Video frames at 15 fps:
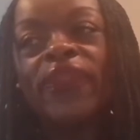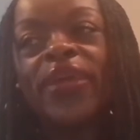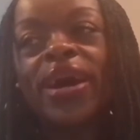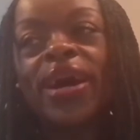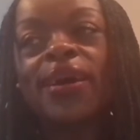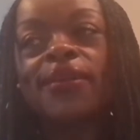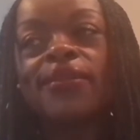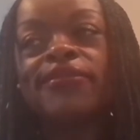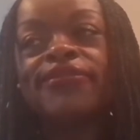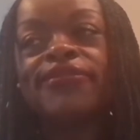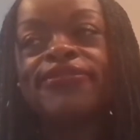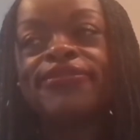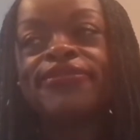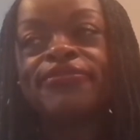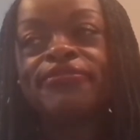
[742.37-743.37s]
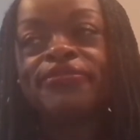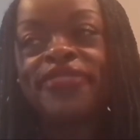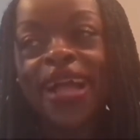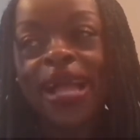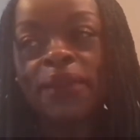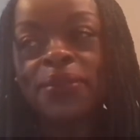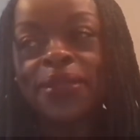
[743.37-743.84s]
the
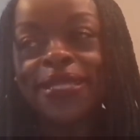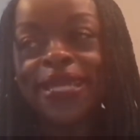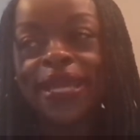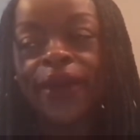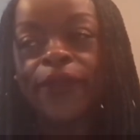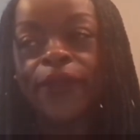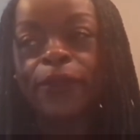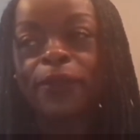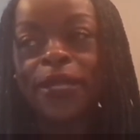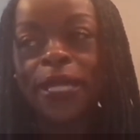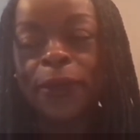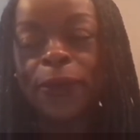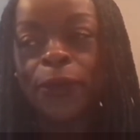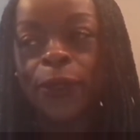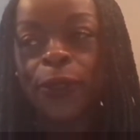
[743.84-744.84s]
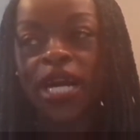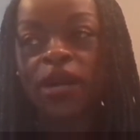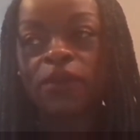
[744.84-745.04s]
family and the people,